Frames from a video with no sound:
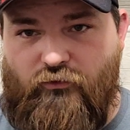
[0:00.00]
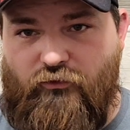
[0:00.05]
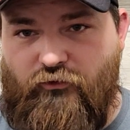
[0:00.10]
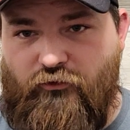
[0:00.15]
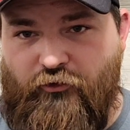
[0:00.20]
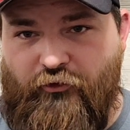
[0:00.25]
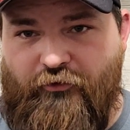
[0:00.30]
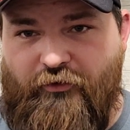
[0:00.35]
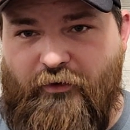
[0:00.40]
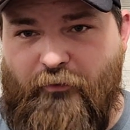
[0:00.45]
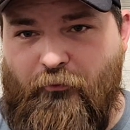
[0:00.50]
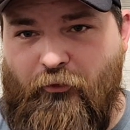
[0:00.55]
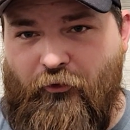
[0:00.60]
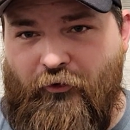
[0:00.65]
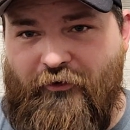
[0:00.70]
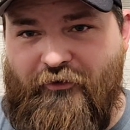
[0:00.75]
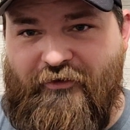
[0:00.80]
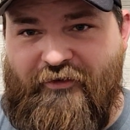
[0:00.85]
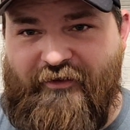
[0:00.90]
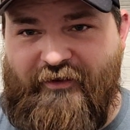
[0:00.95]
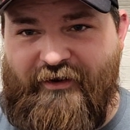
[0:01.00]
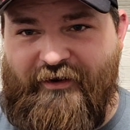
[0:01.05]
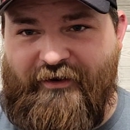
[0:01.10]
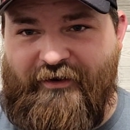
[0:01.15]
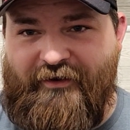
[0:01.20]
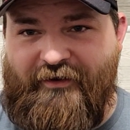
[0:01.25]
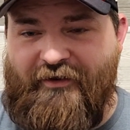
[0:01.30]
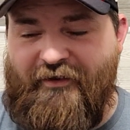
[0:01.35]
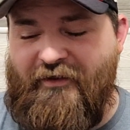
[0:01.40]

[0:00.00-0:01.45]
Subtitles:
you're the important thing,